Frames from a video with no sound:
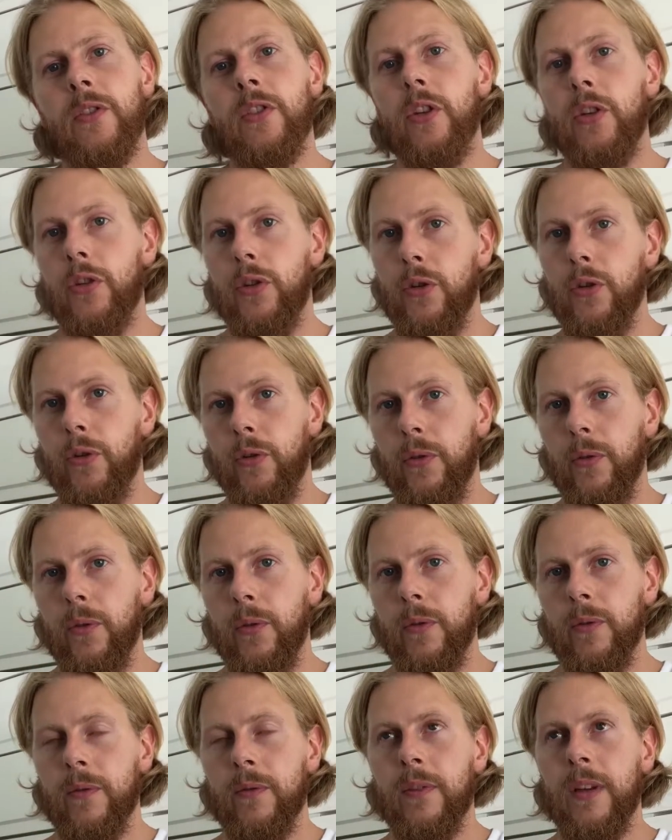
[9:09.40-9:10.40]
to you,
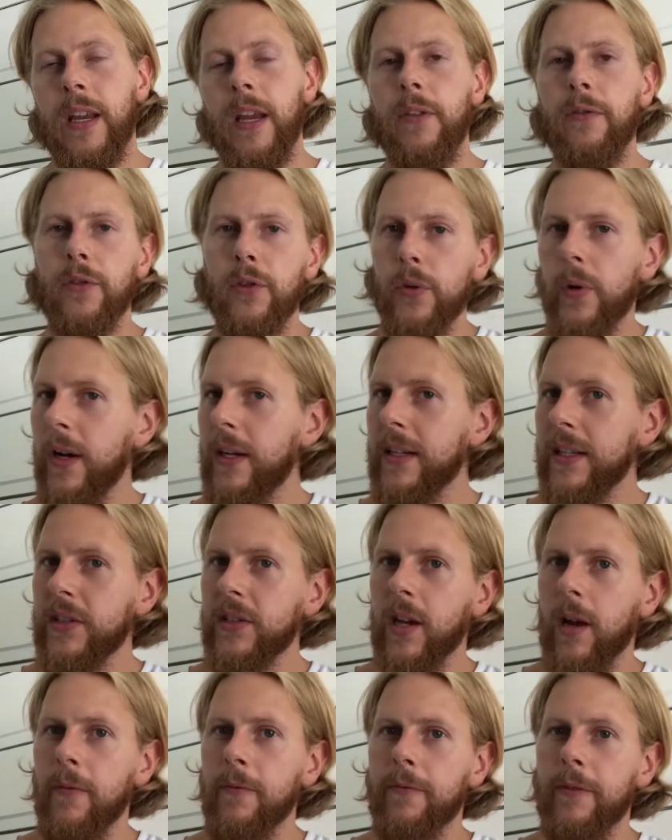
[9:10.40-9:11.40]
if you are
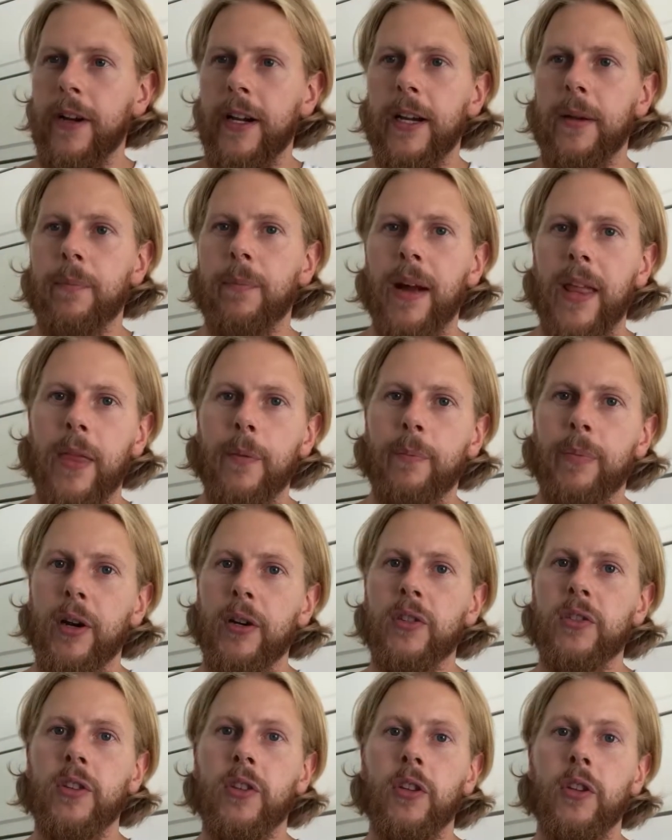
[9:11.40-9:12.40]
discomforted by the
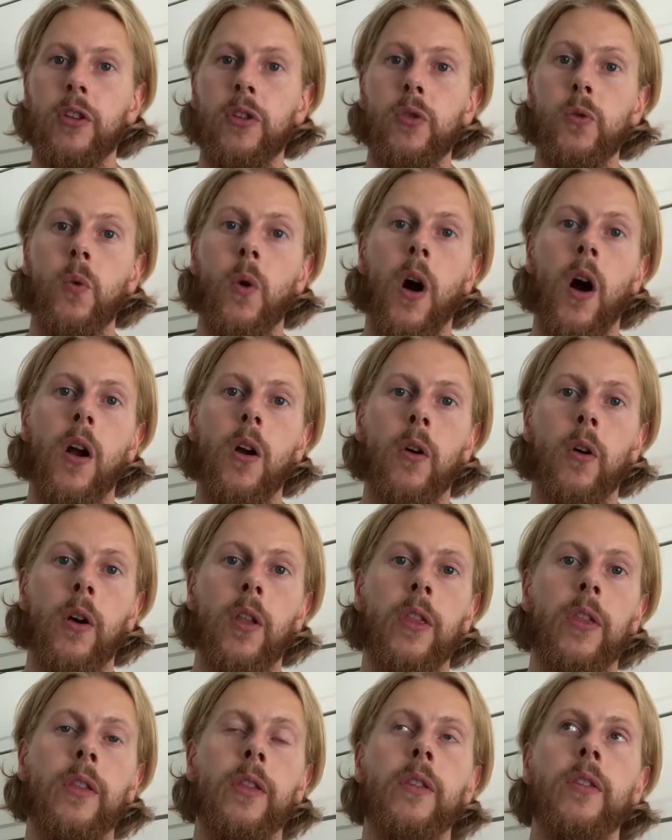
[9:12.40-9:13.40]
person you are, or
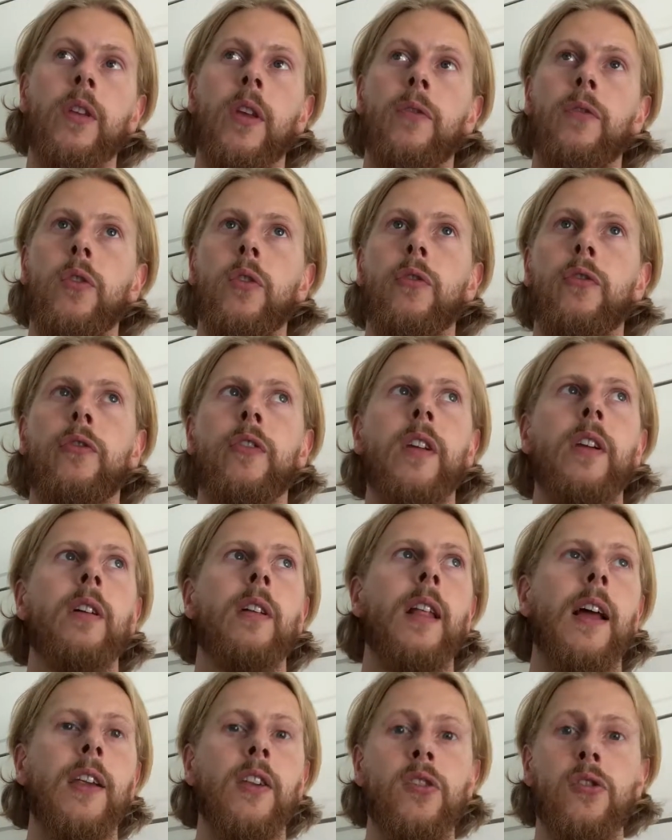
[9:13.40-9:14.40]
if you feel
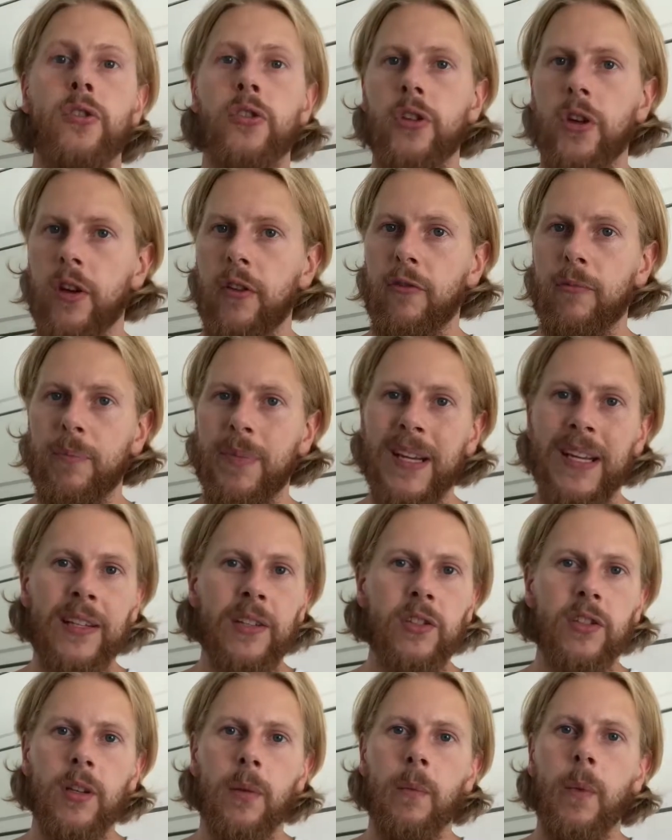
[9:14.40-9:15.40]
like you should have been
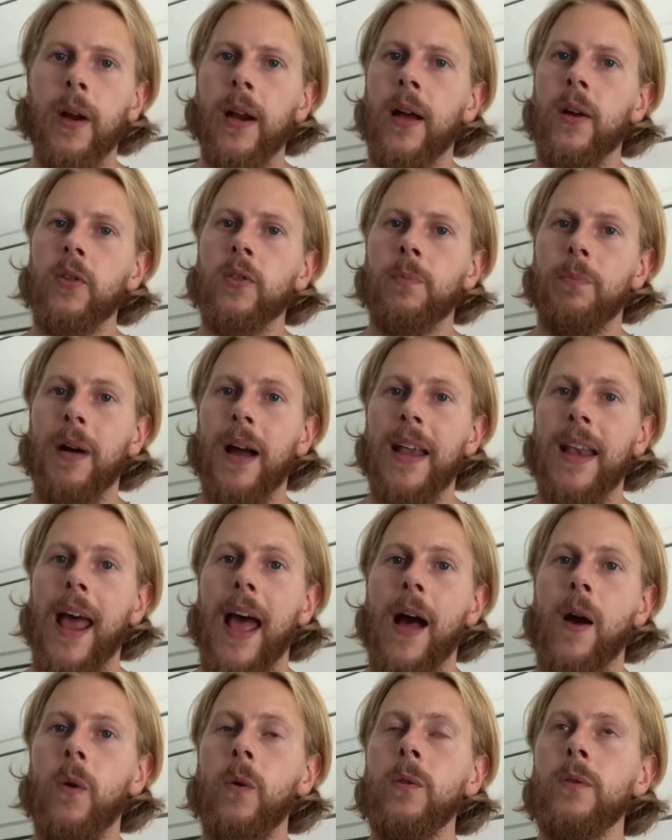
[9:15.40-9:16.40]
someone else by
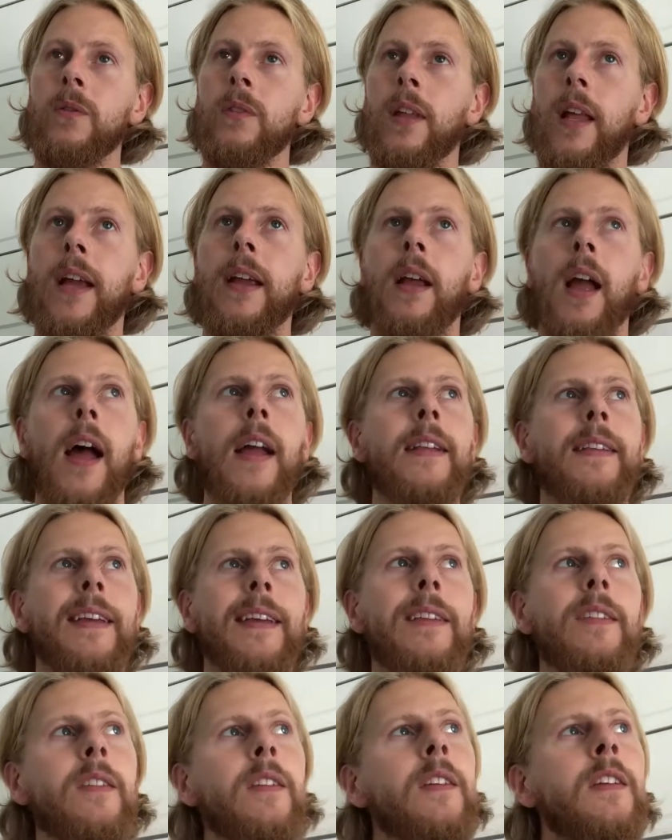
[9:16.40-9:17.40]
now, like I
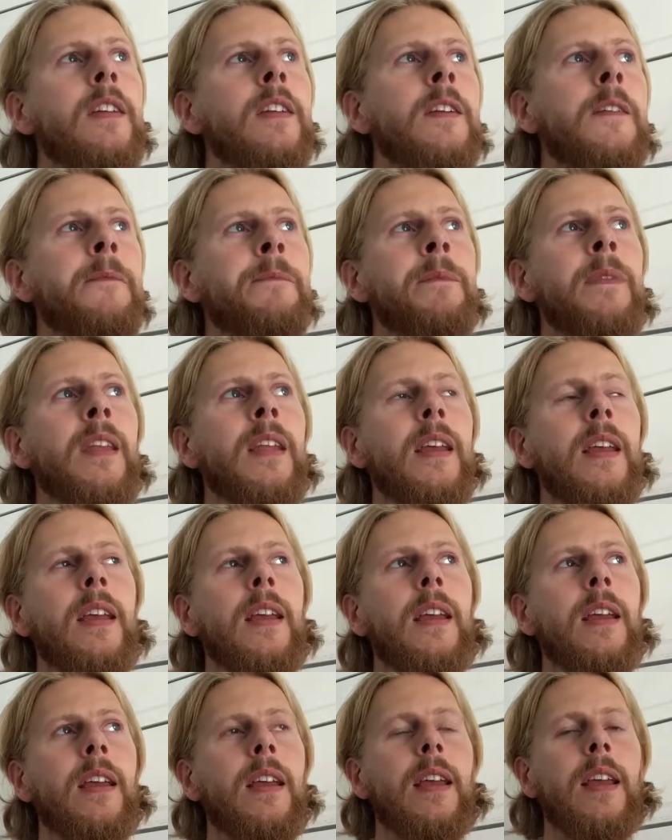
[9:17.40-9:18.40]
did,
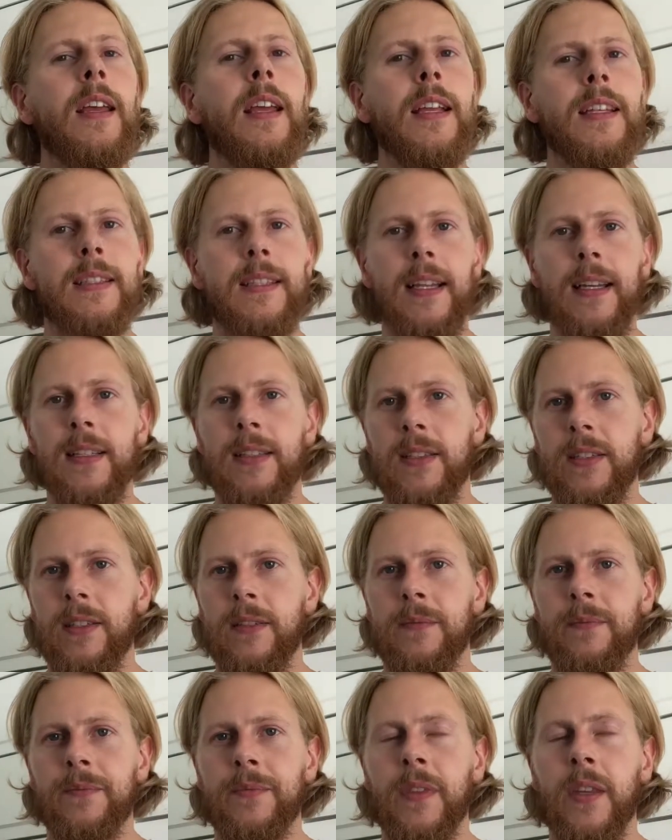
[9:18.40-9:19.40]
is this.
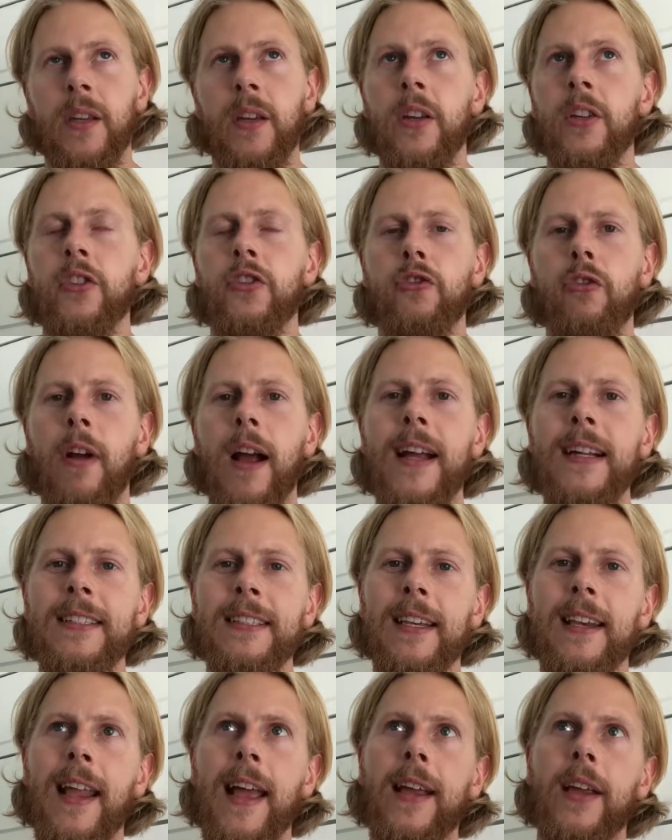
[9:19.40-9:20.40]
Try
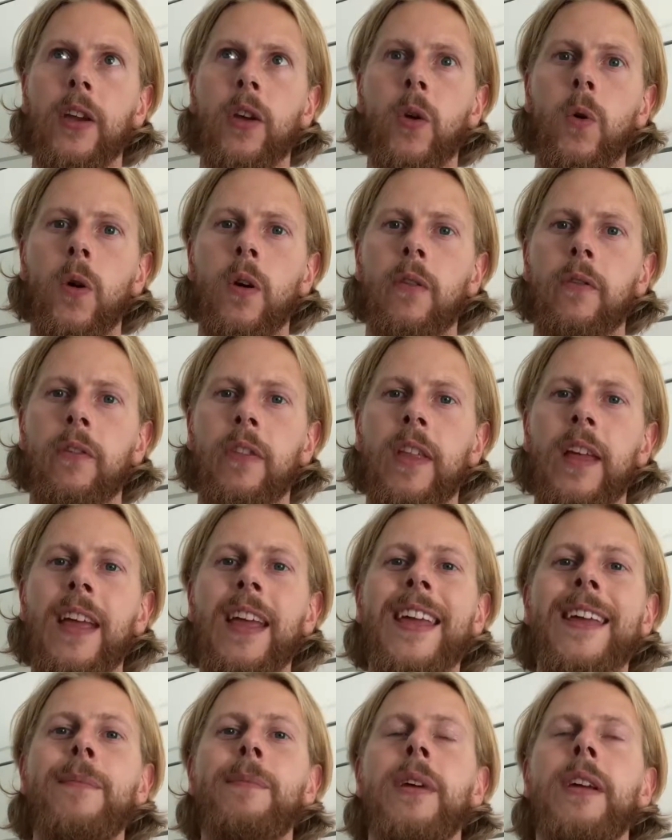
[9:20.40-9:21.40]
to let go of the
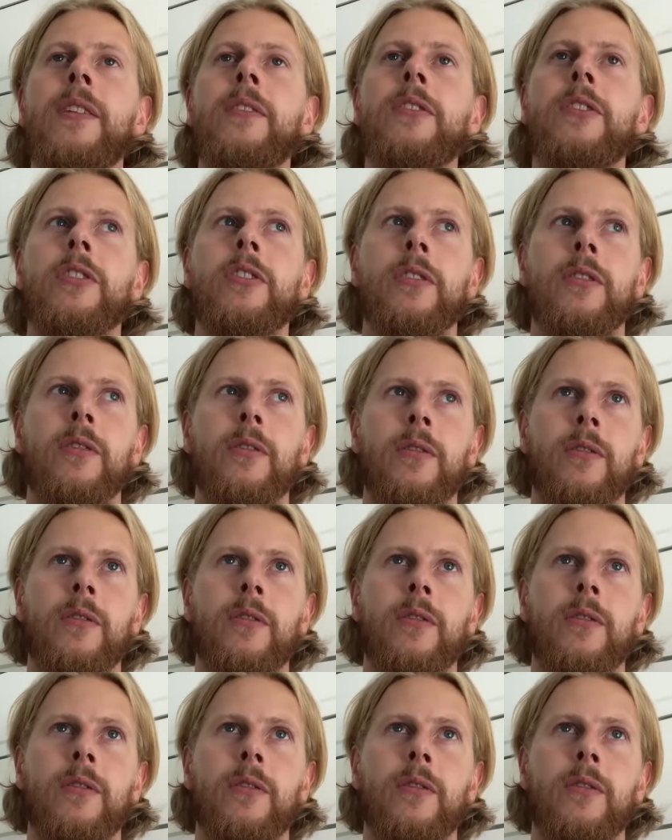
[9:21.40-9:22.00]
image